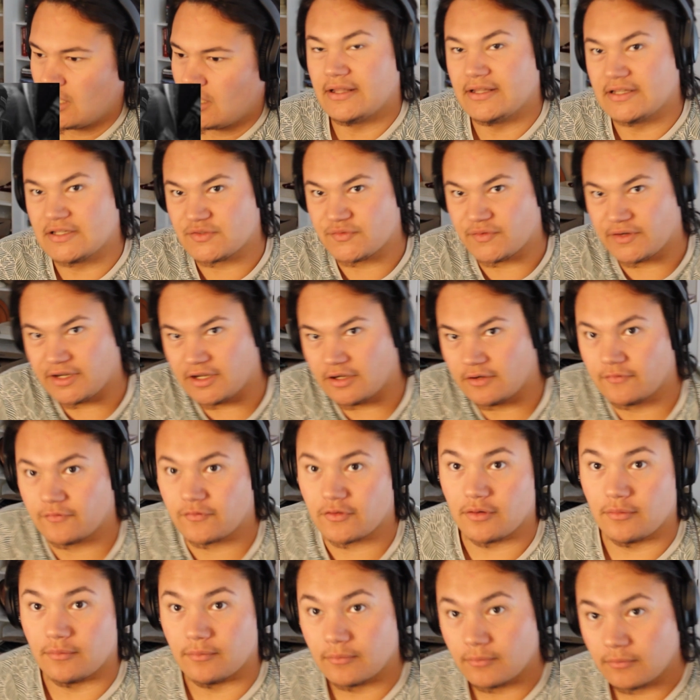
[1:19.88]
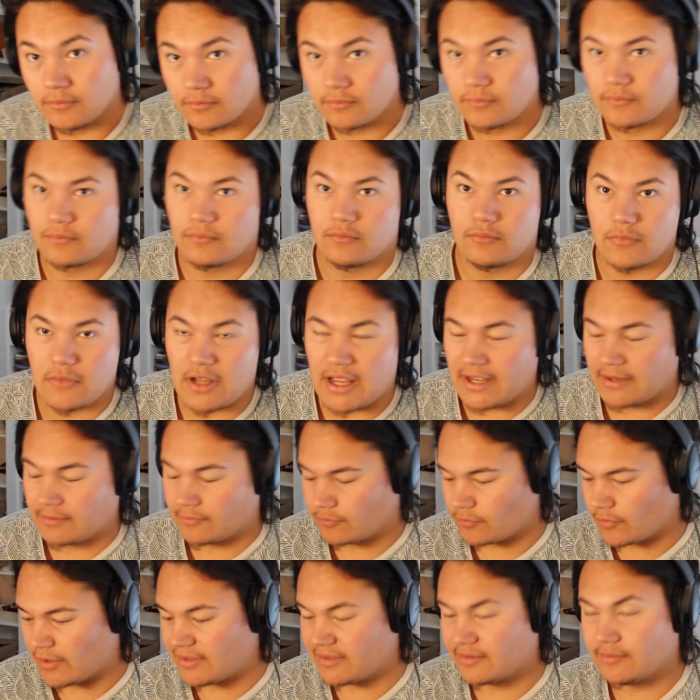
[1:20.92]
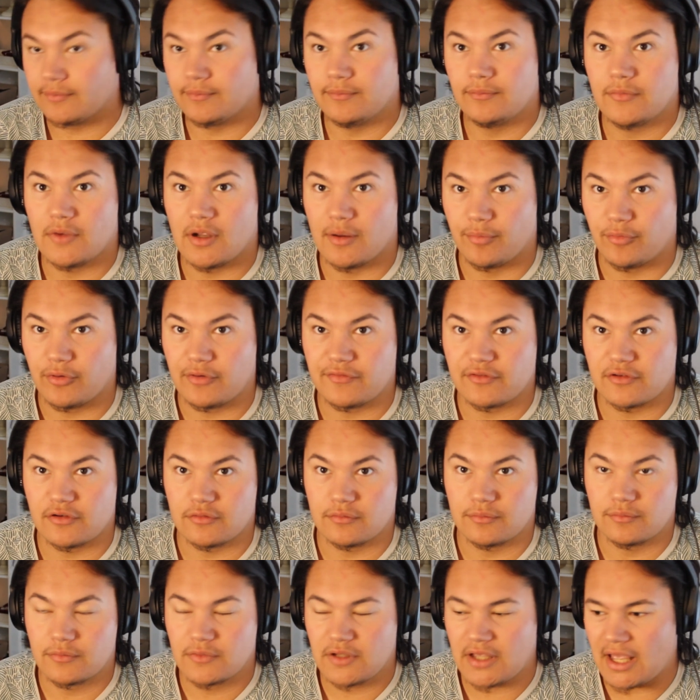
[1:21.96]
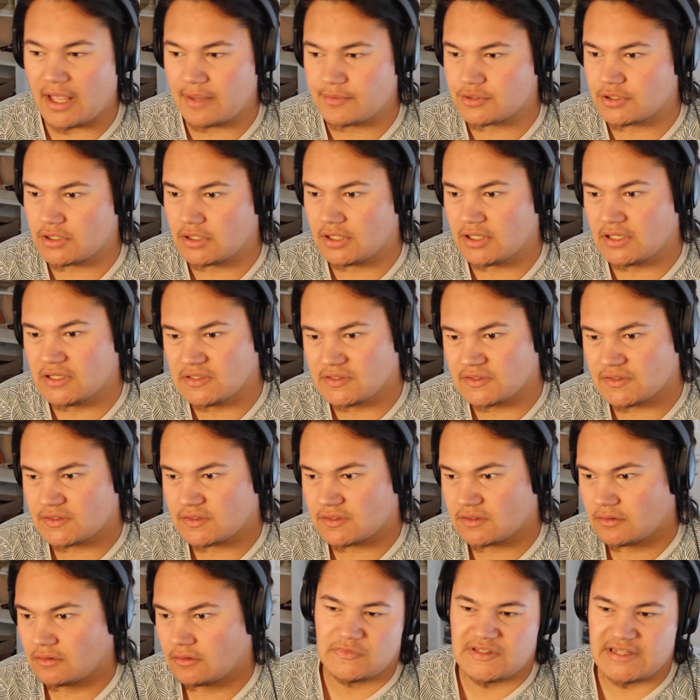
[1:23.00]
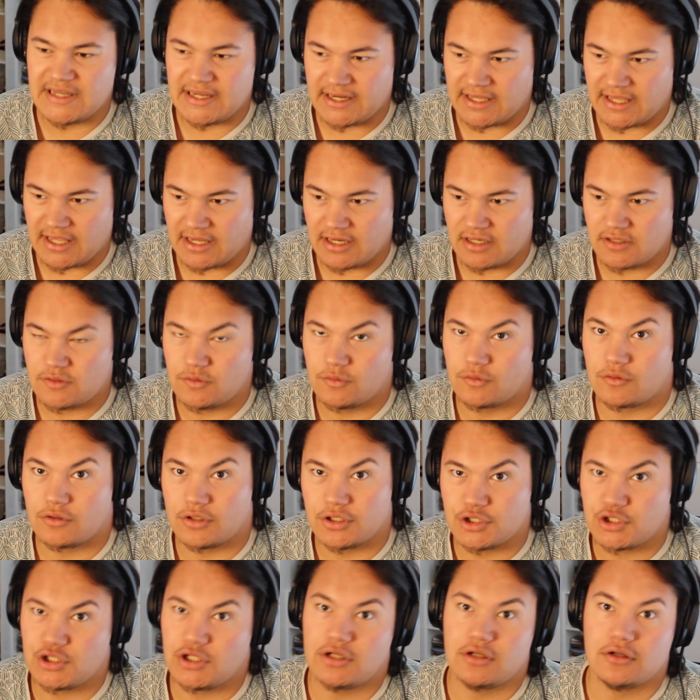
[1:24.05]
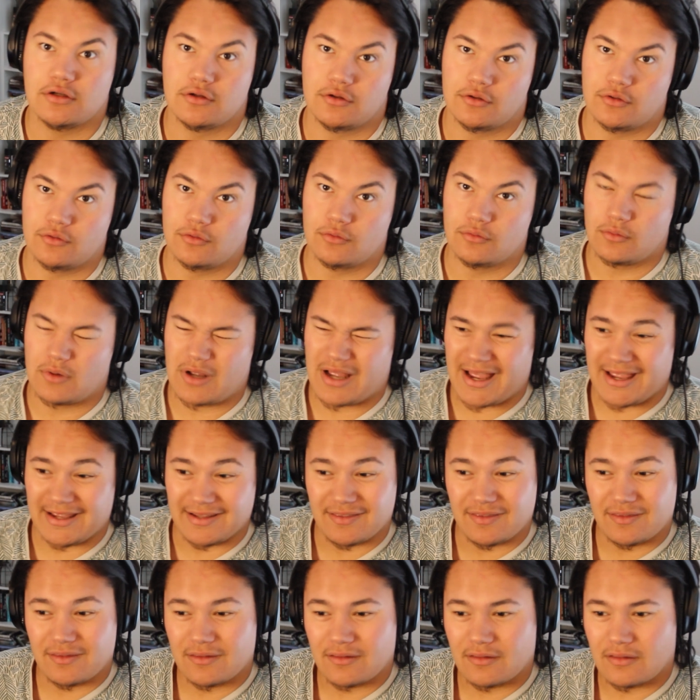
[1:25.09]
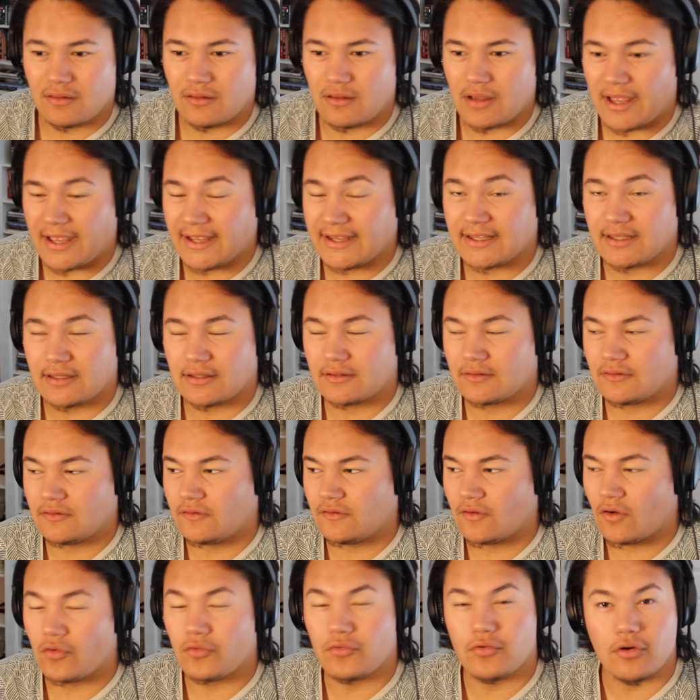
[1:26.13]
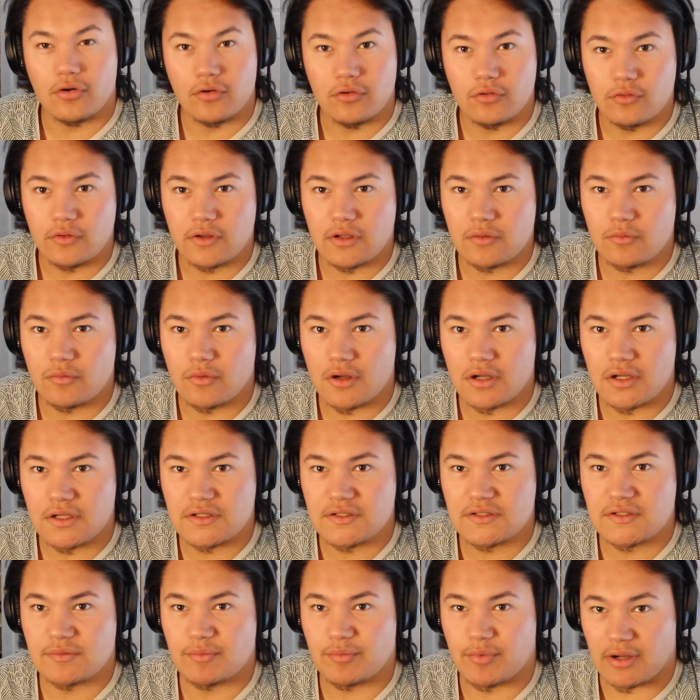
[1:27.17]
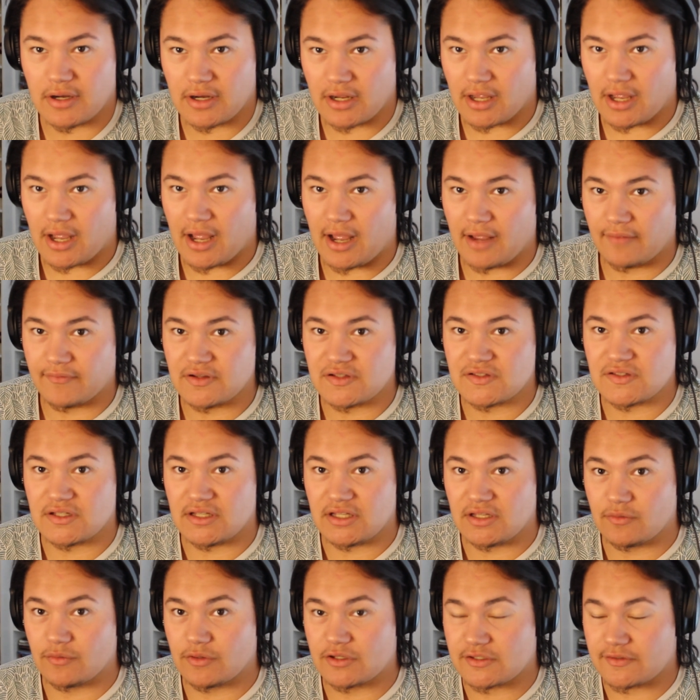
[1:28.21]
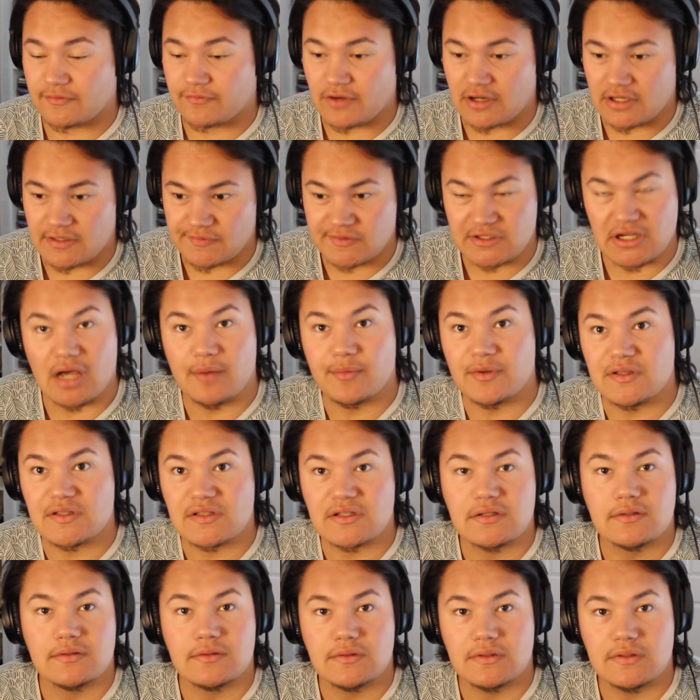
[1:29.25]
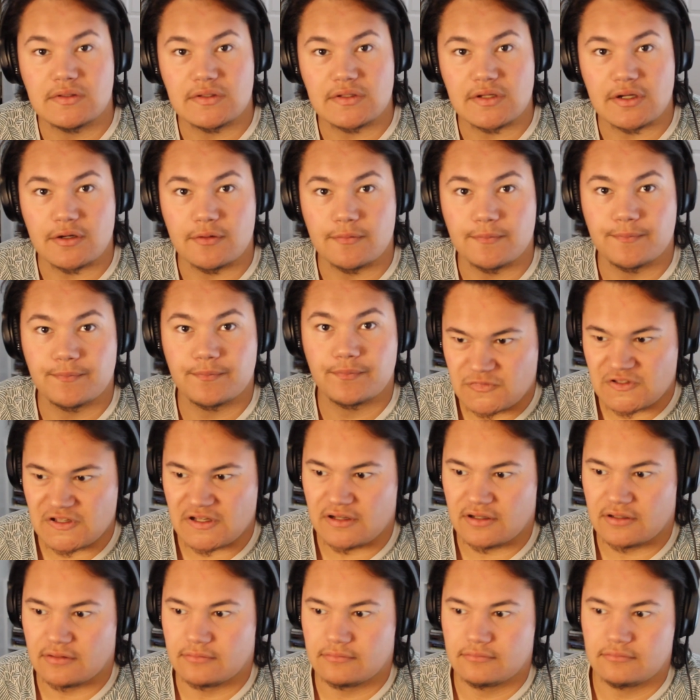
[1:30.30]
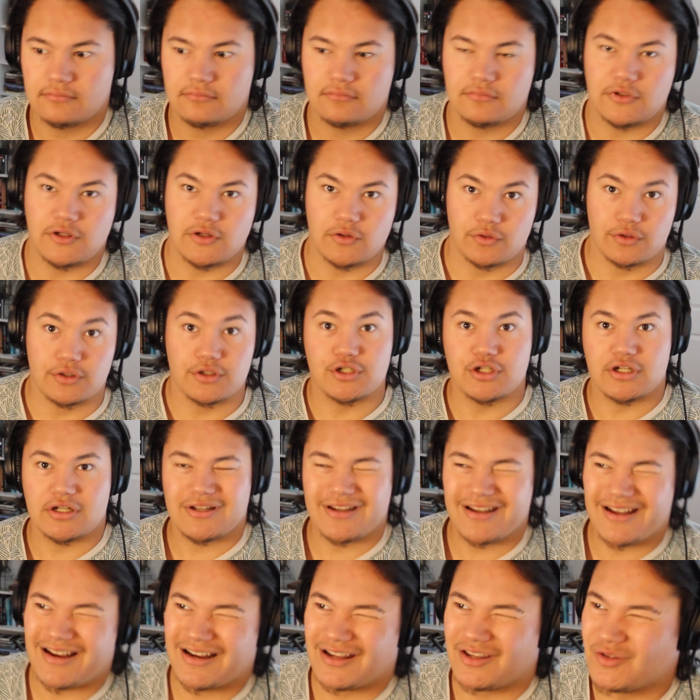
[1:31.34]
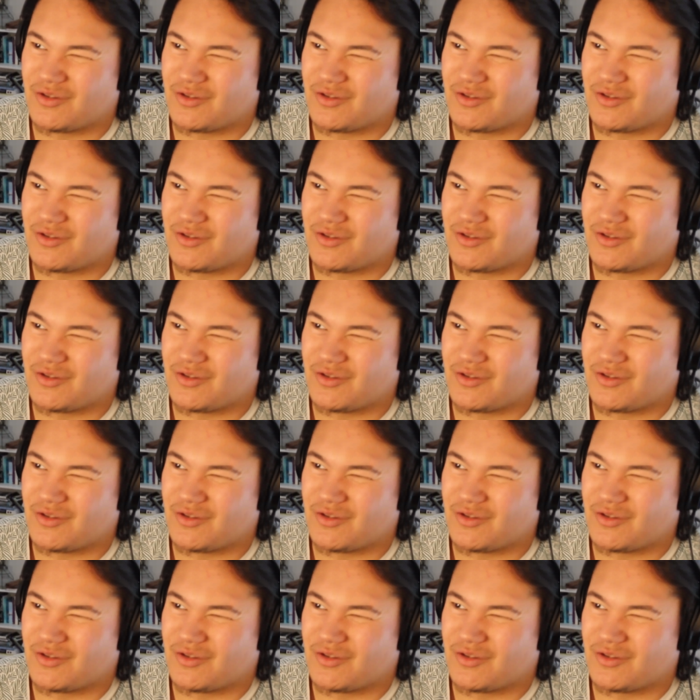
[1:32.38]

In this video, from I read a brief little caption, is dedicated to Christian, who I don't know who he was, but obviously he was a friend of Tommy's. So it's a eulogy, not a